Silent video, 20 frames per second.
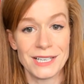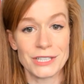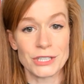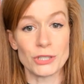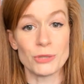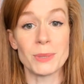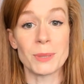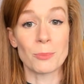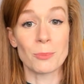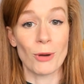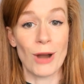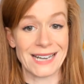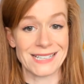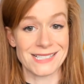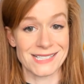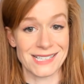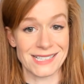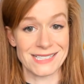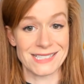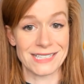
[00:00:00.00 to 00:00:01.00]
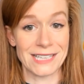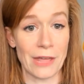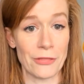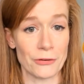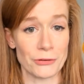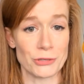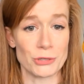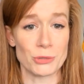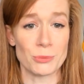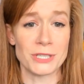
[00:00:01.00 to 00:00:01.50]
You'd been practicing
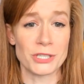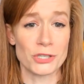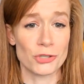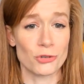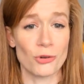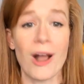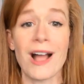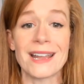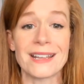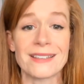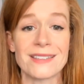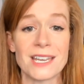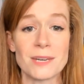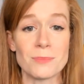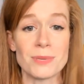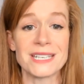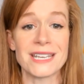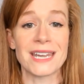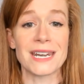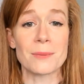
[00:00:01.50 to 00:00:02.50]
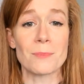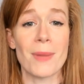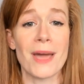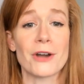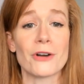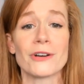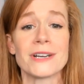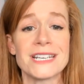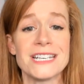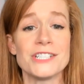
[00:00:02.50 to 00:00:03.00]
together. You'd been trying. They'd been getting
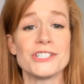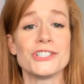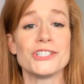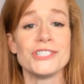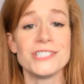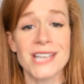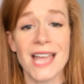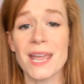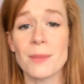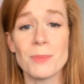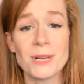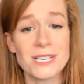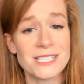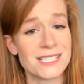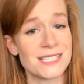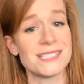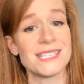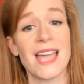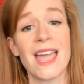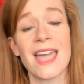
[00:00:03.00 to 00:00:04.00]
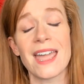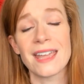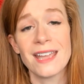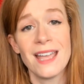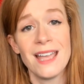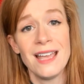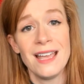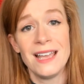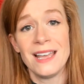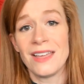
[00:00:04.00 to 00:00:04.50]
better each day, but today
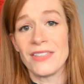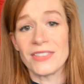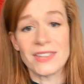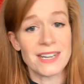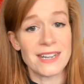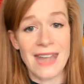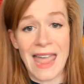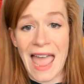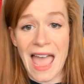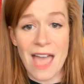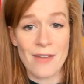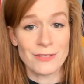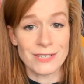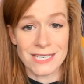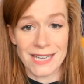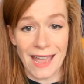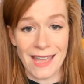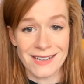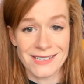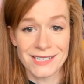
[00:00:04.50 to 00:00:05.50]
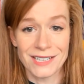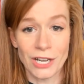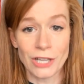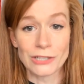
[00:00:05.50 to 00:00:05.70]
they didn't have it yet.